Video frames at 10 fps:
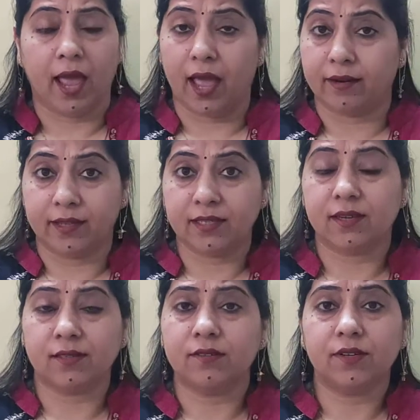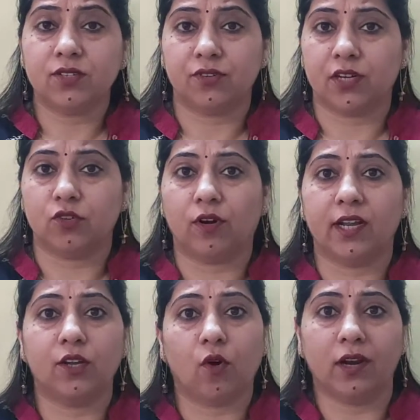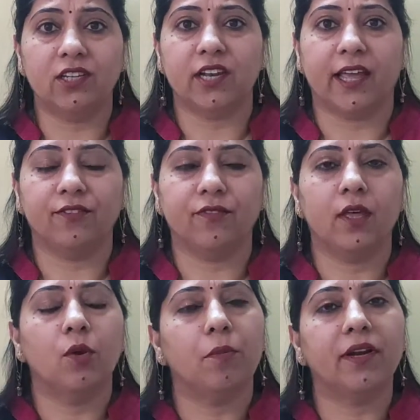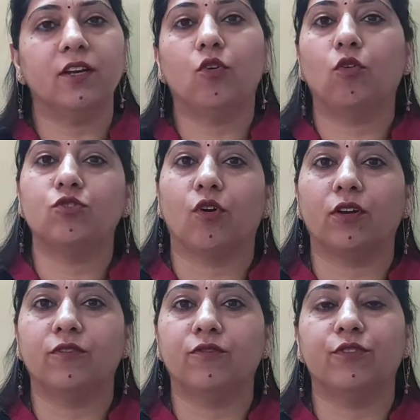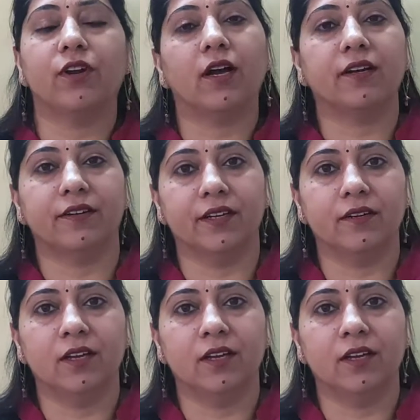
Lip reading: And this doesn't restrict only in college life, but it goes on for our career.